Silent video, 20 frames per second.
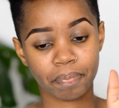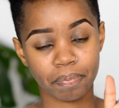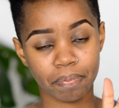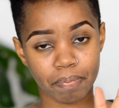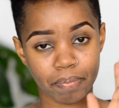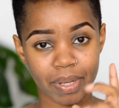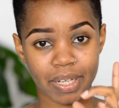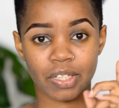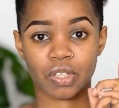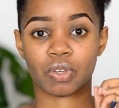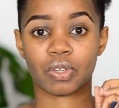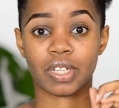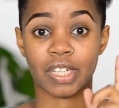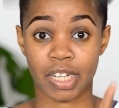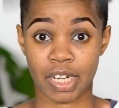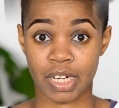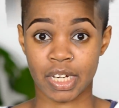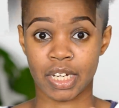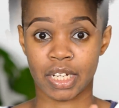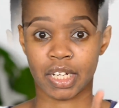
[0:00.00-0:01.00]
based on
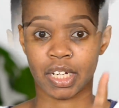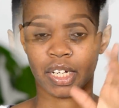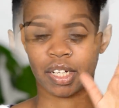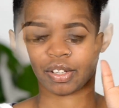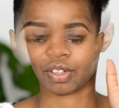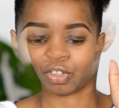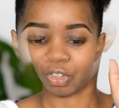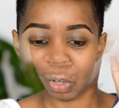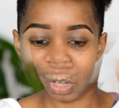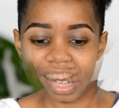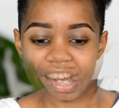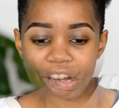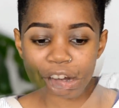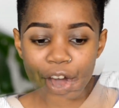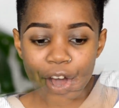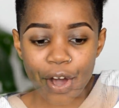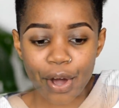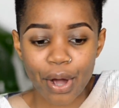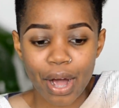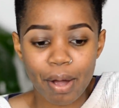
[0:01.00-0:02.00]
technique.
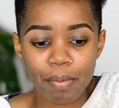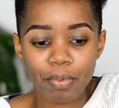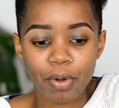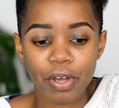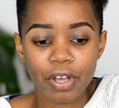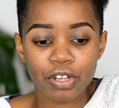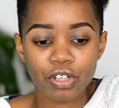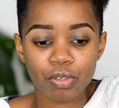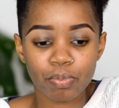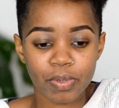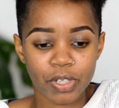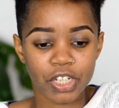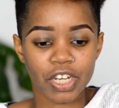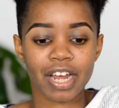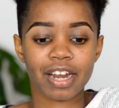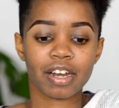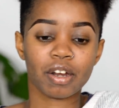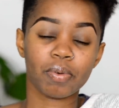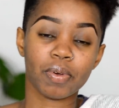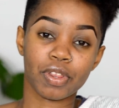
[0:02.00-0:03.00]
Now I'm going to be
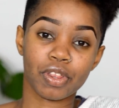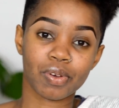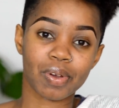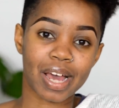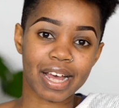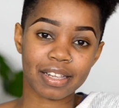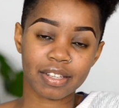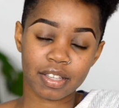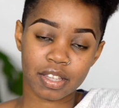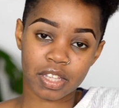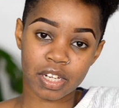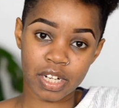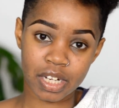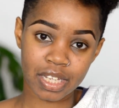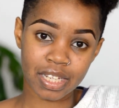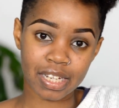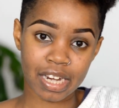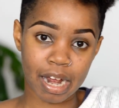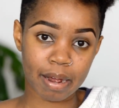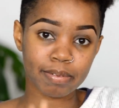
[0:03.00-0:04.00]
sharing with you guys 3
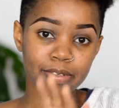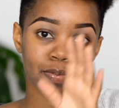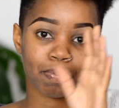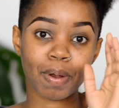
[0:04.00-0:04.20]
steps,